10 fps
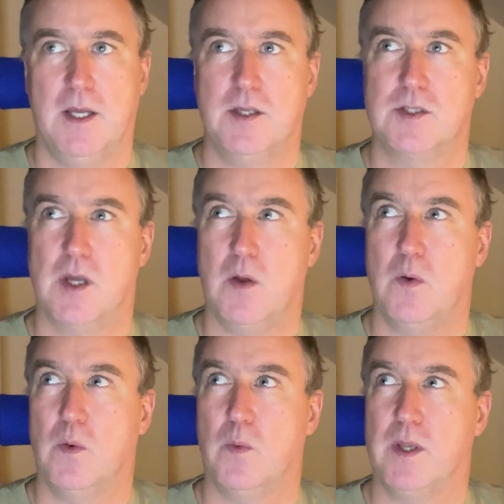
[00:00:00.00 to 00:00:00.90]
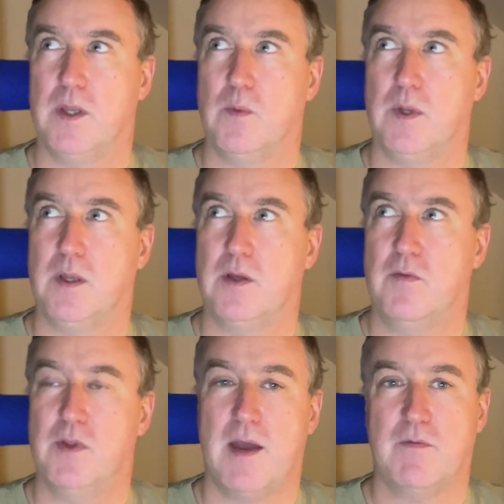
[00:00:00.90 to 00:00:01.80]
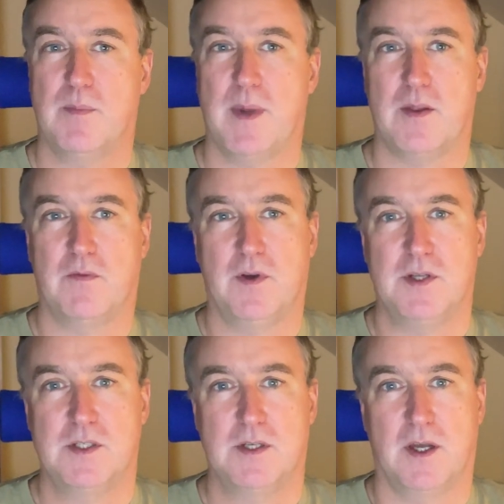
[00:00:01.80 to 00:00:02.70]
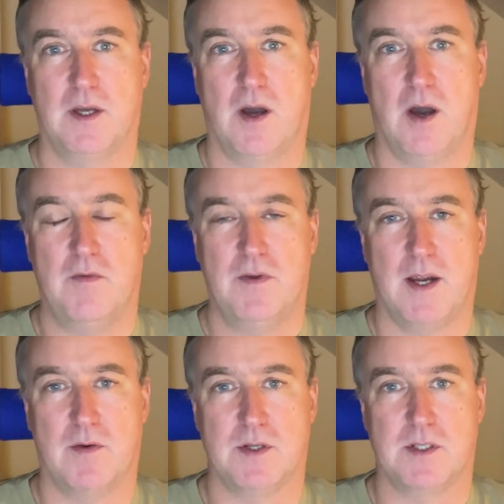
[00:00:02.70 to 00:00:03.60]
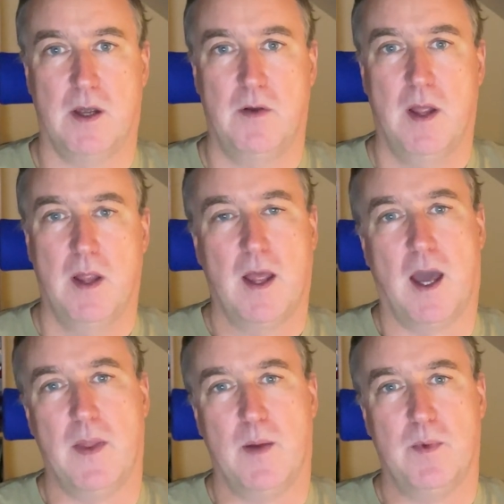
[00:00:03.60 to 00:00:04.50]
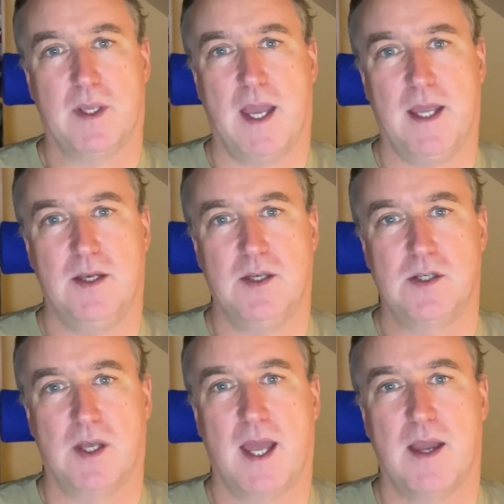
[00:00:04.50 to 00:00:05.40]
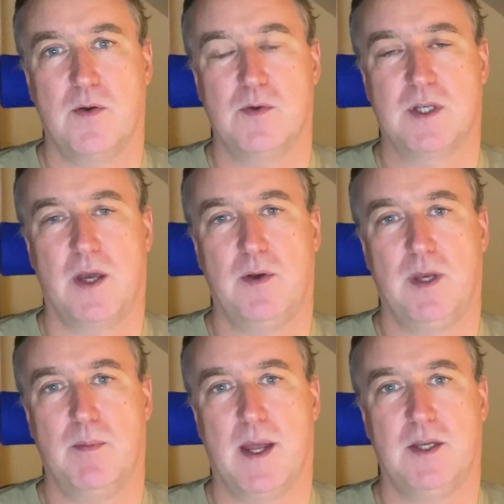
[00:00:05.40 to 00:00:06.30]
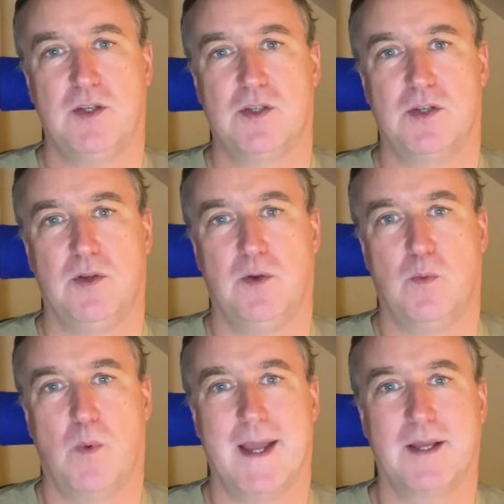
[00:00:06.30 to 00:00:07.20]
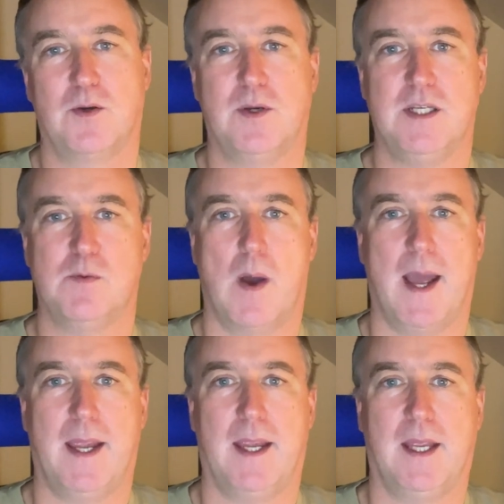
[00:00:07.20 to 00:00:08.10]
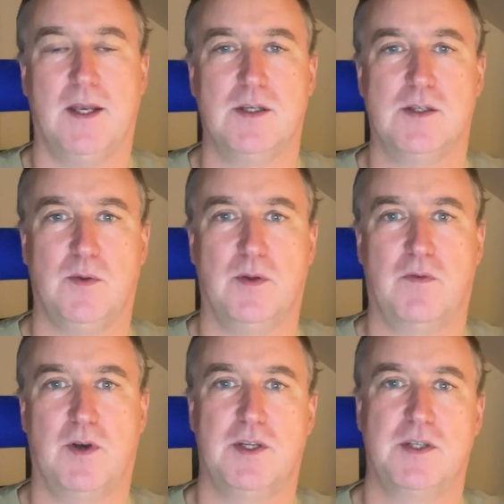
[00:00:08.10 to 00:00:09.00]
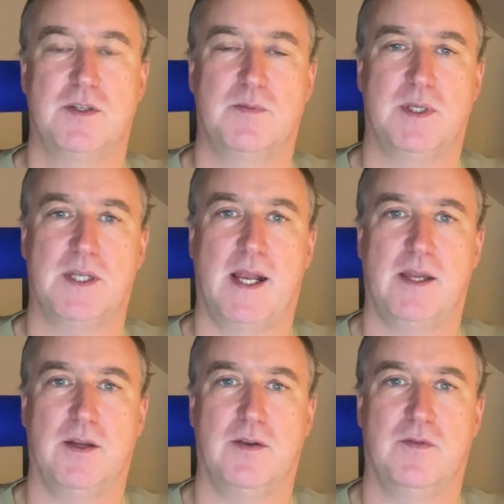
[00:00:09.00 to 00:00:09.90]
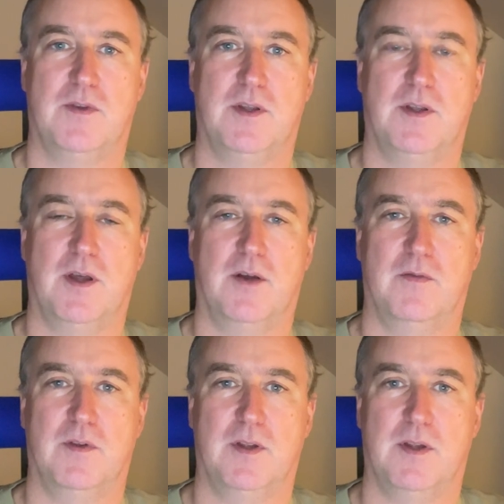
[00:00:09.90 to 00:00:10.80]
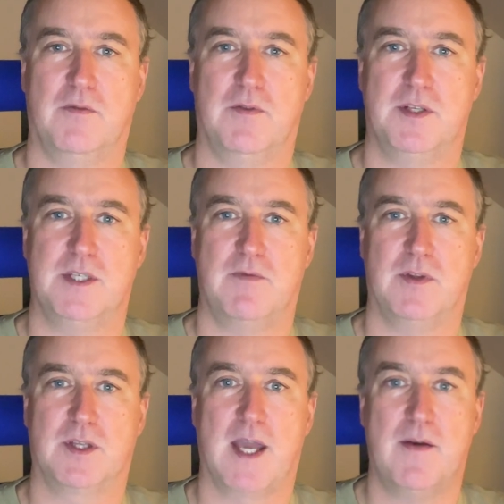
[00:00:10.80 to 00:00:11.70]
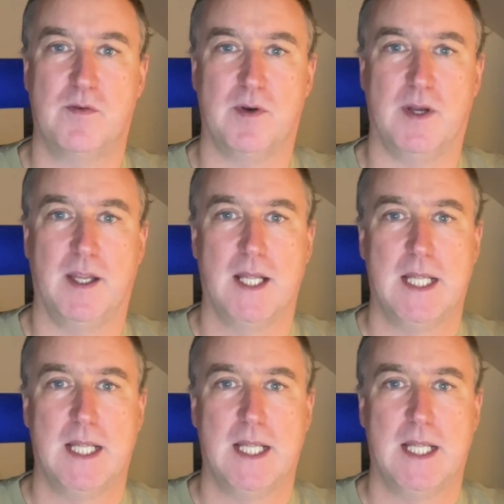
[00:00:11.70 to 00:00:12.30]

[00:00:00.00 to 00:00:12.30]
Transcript: So we we cover that for about the first uh, half an hour or so, and then we get into how Tony managed to wangle his way into the first battalion of the of, of the Seventh Cavalry